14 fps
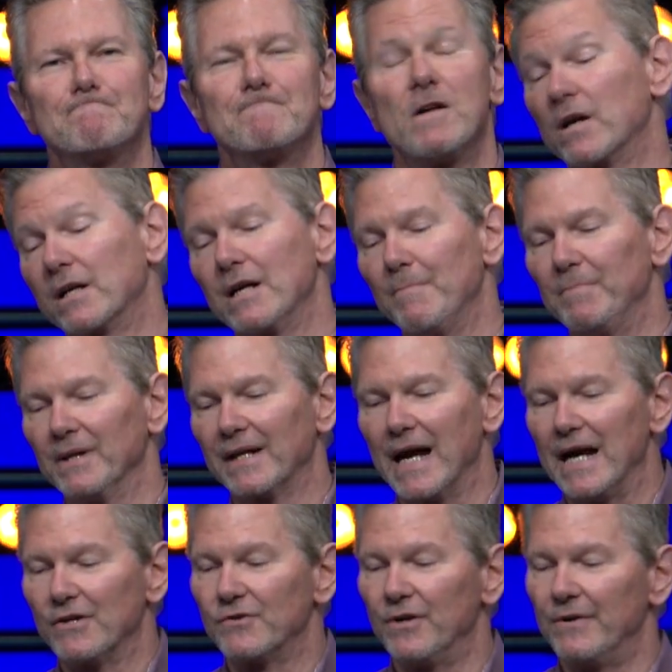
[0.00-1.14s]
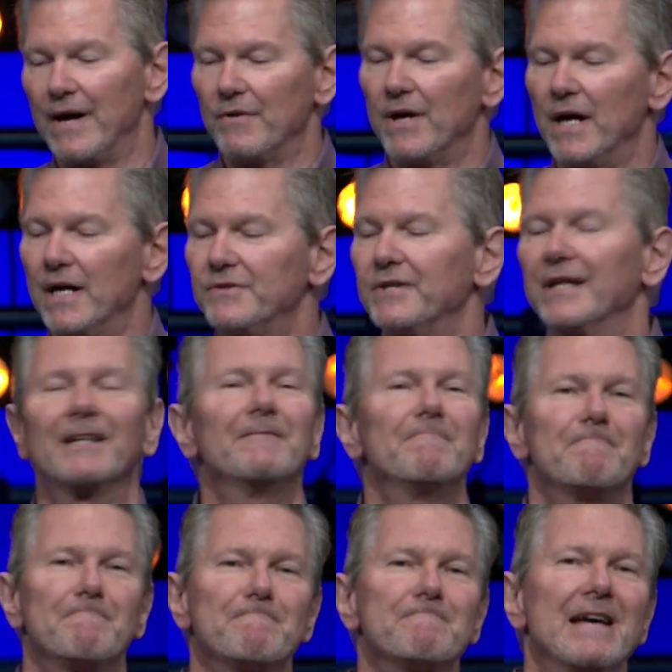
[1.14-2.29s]
there are a couple of guys that are out hunting.
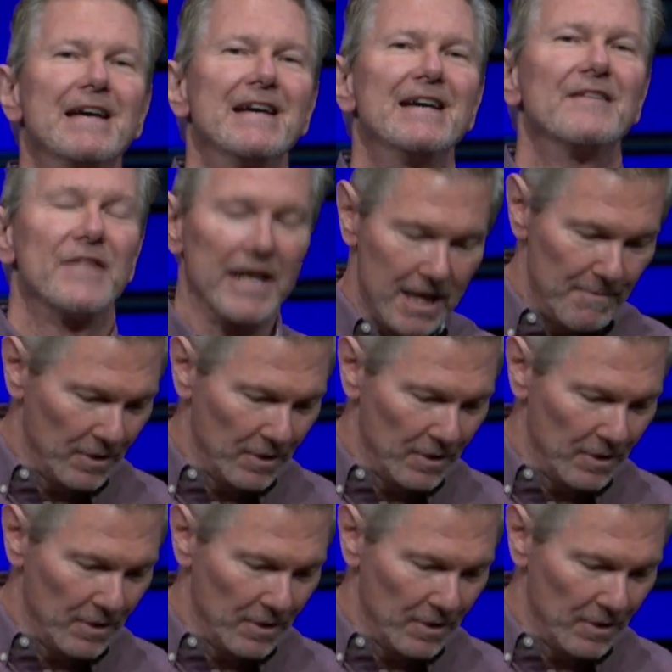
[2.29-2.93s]
They come